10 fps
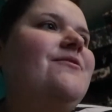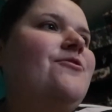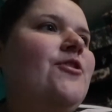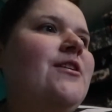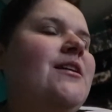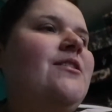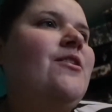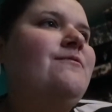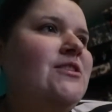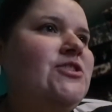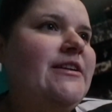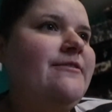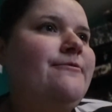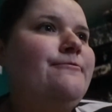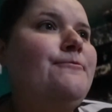vlogging on this
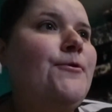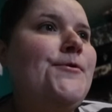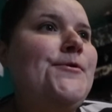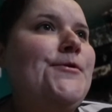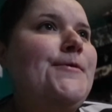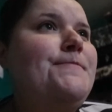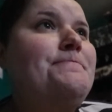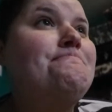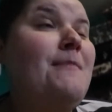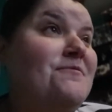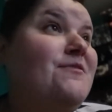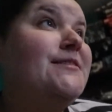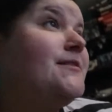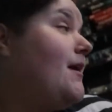channel for months.